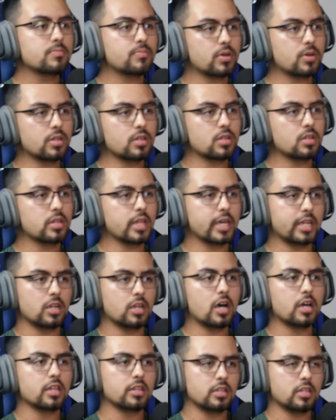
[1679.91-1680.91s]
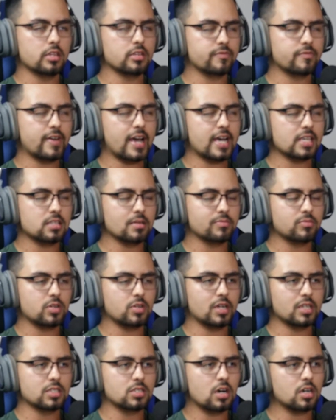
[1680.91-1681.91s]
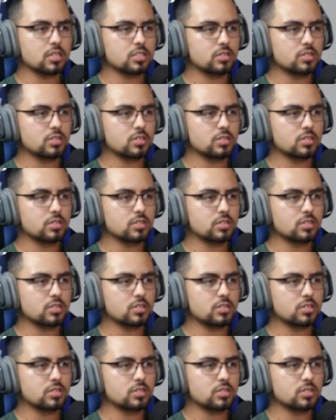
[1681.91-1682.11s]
but like not as fast as I'm trying to talk